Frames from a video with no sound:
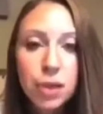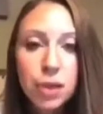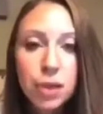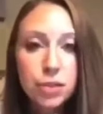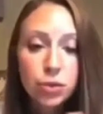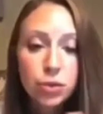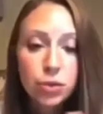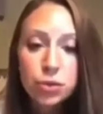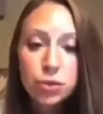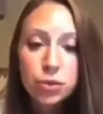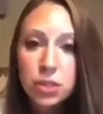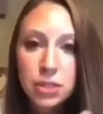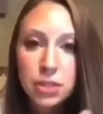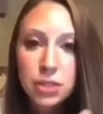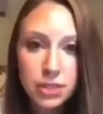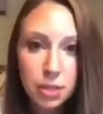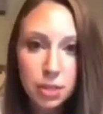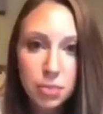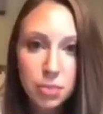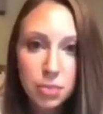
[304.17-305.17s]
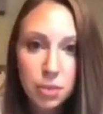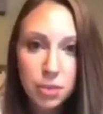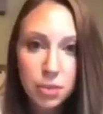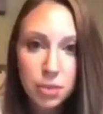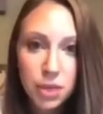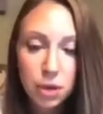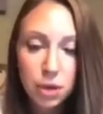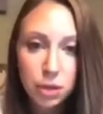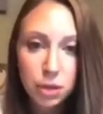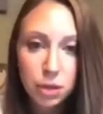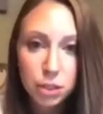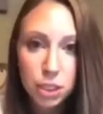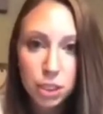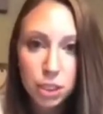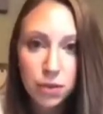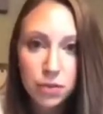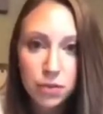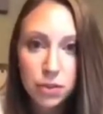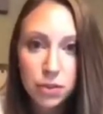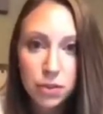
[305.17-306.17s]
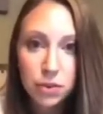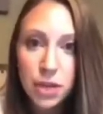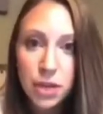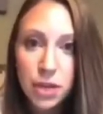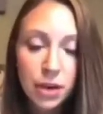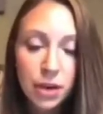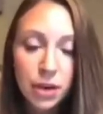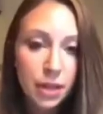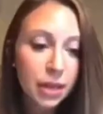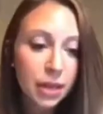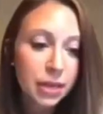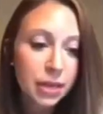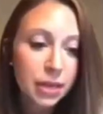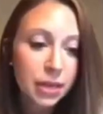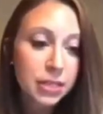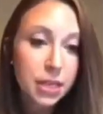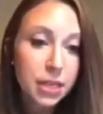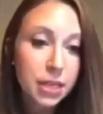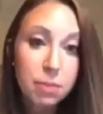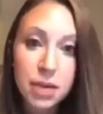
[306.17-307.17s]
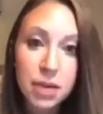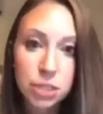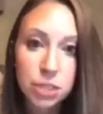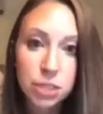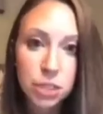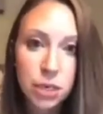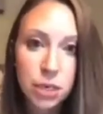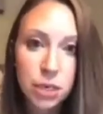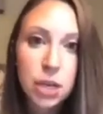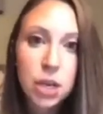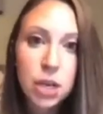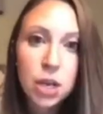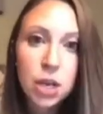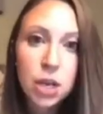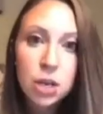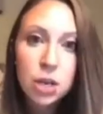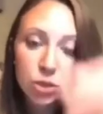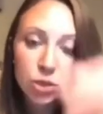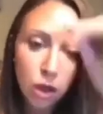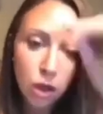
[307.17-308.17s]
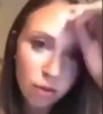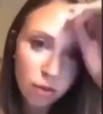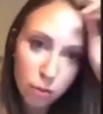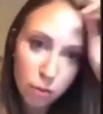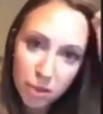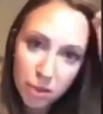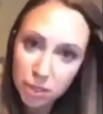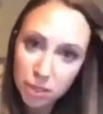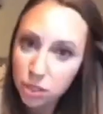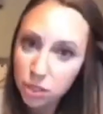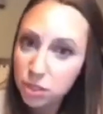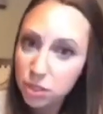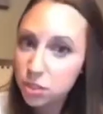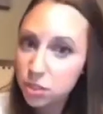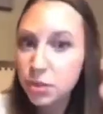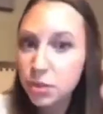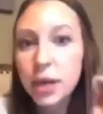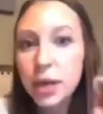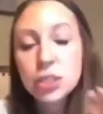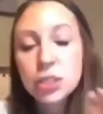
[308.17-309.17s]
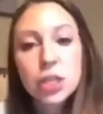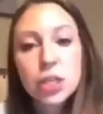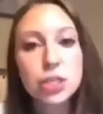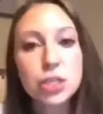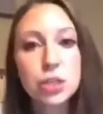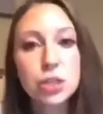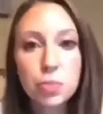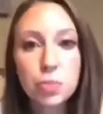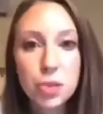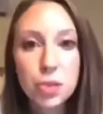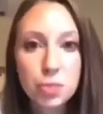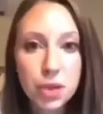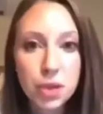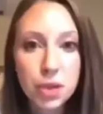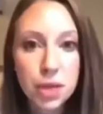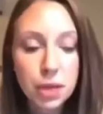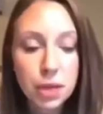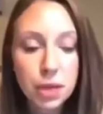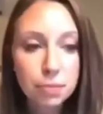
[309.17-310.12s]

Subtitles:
they're using the same PPE all shift and they're carrying that contamination to all the patients. They're not changing their PPE.